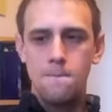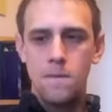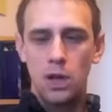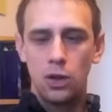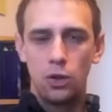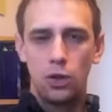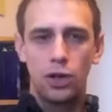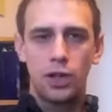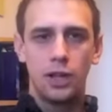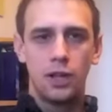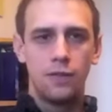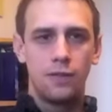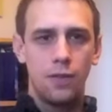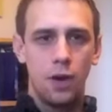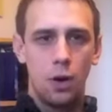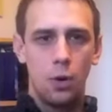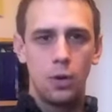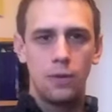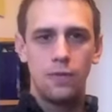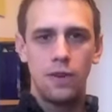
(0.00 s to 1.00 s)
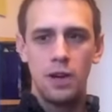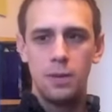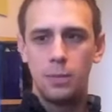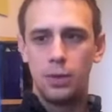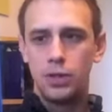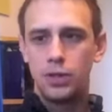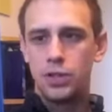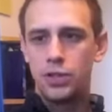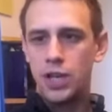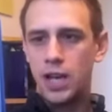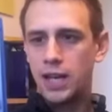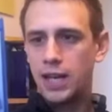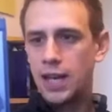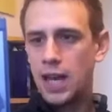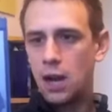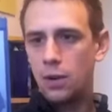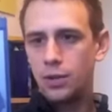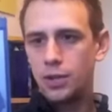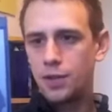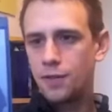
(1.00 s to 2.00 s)
looking forward very much to checking it
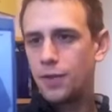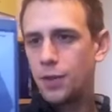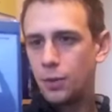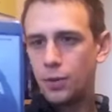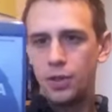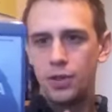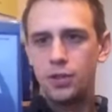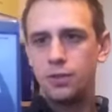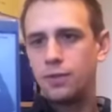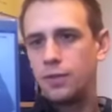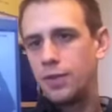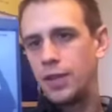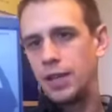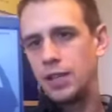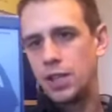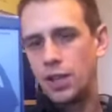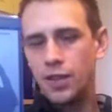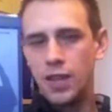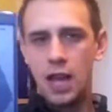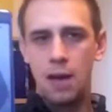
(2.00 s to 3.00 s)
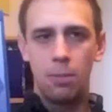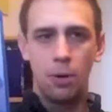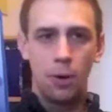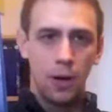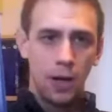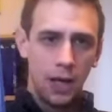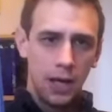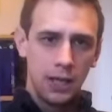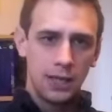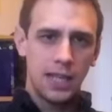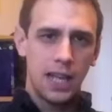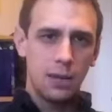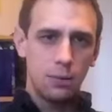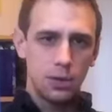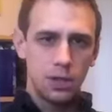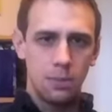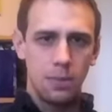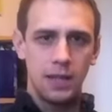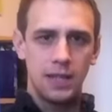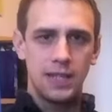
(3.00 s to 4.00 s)
out. There's a few other things on there, but that
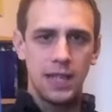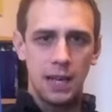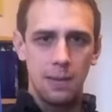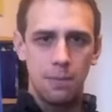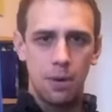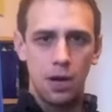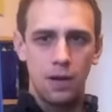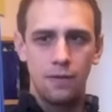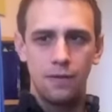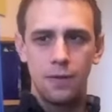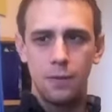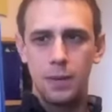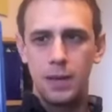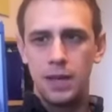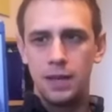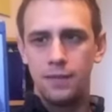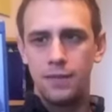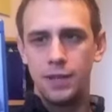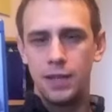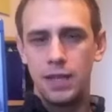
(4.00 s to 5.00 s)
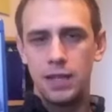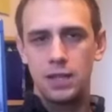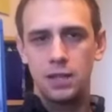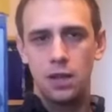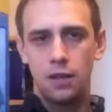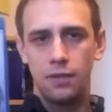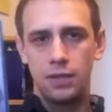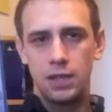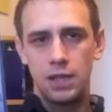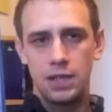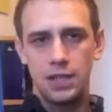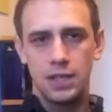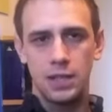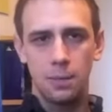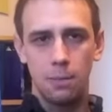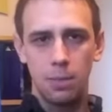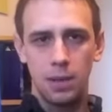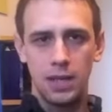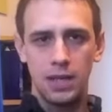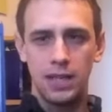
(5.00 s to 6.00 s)
was the big selling point for me for this, obviously to
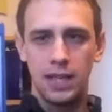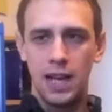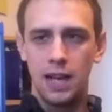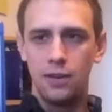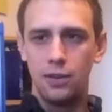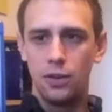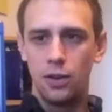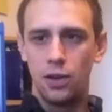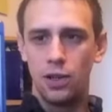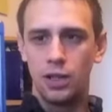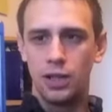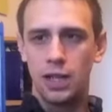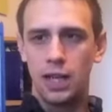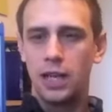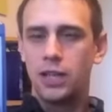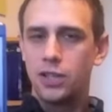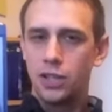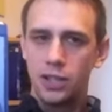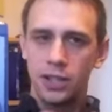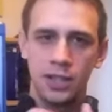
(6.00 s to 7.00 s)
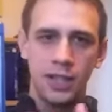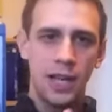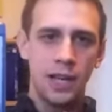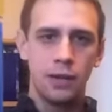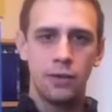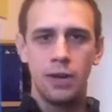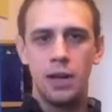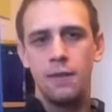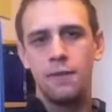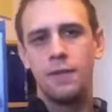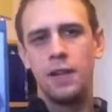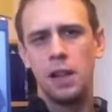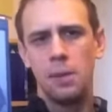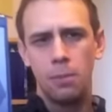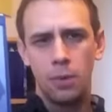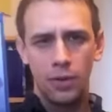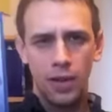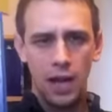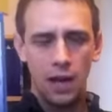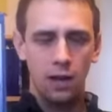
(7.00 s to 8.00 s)
complete the kind of Nolan collection, get a great film,
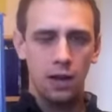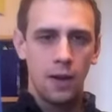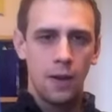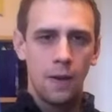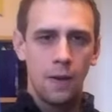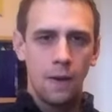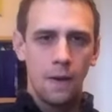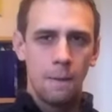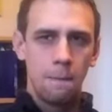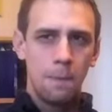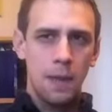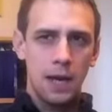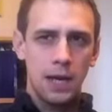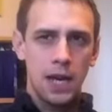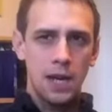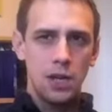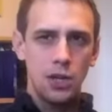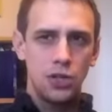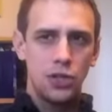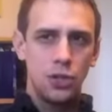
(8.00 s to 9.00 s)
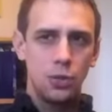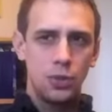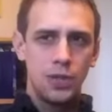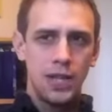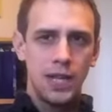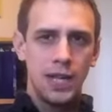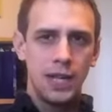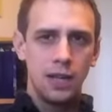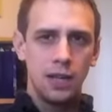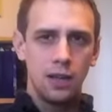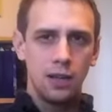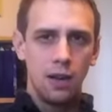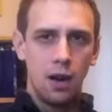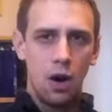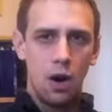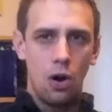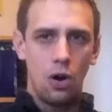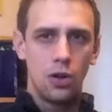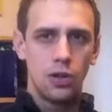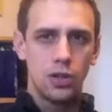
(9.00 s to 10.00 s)
but that kind of shooting
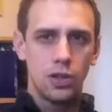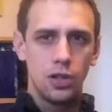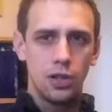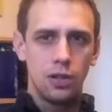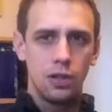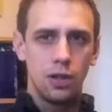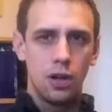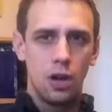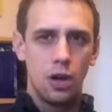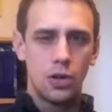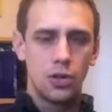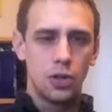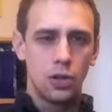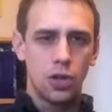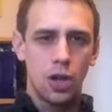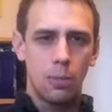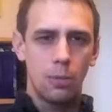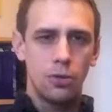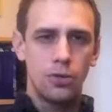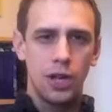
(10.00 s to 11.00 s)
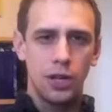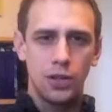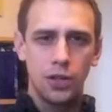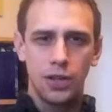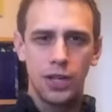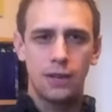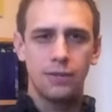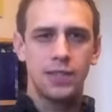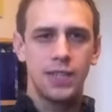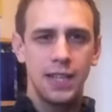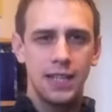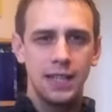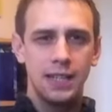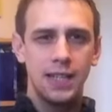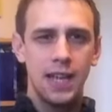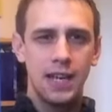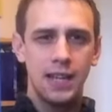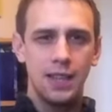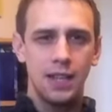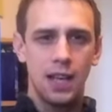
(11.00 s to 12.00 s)
order, audio commentary, I don't think I've seen
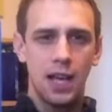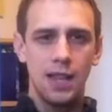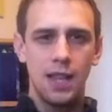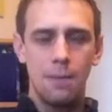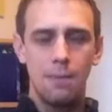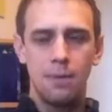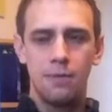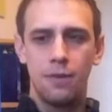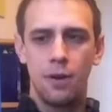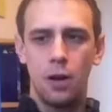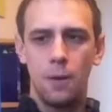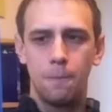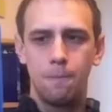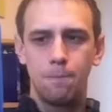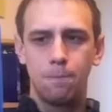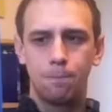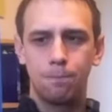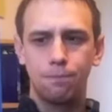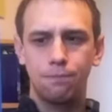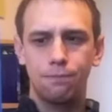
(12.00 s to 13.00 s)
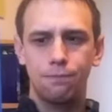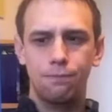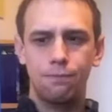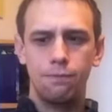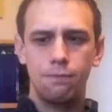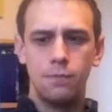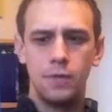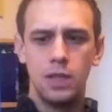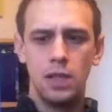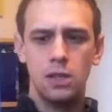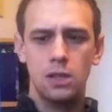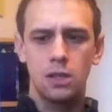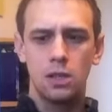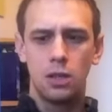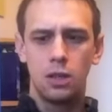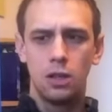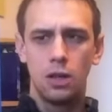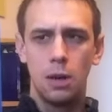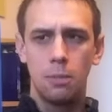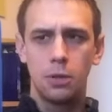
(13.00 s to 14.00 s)
anything like that before,
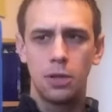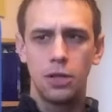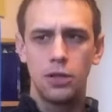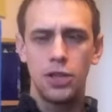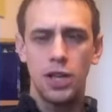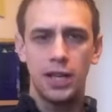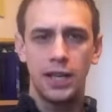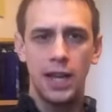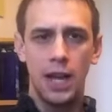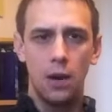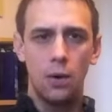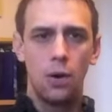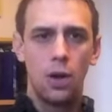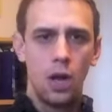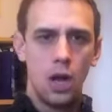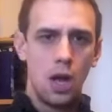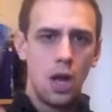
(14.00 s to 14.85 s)
so I'm going to check it out.